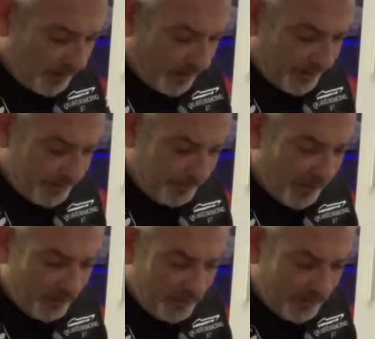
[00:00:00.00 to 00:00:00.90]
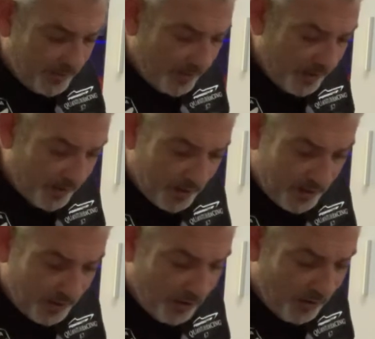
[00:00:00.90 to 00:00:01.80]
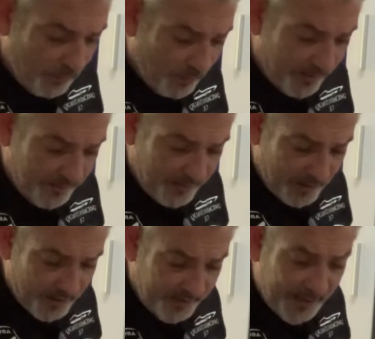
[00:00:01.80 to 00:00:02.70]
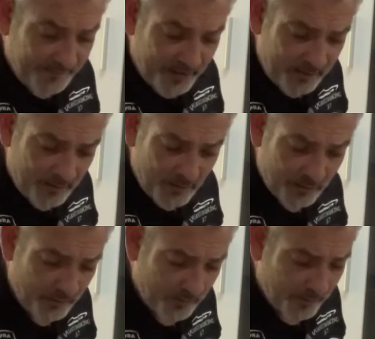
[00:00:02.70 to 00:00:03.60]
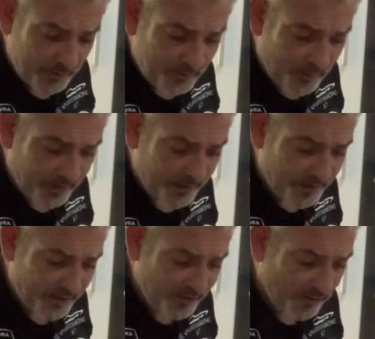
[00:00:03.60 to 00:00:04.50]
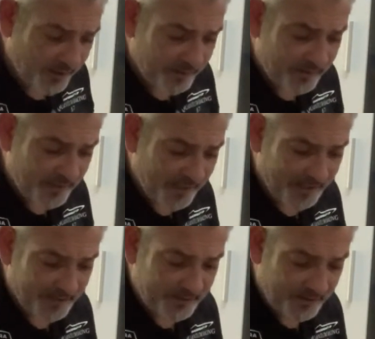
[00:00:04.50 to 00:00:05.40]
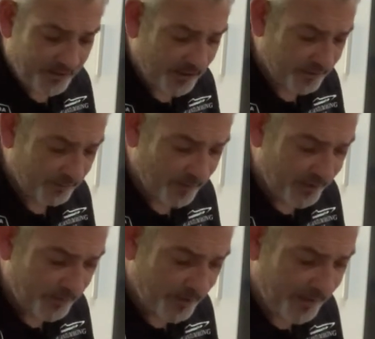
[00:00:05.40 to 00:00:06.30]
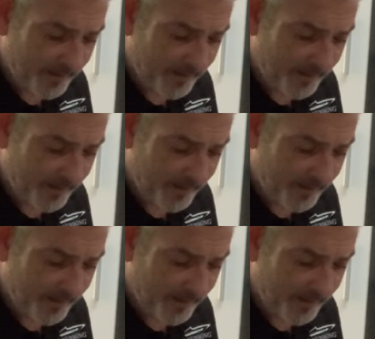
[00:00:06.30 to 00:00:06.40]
spoke a lot with Kevin, who is one of the designers at Custom Racewear,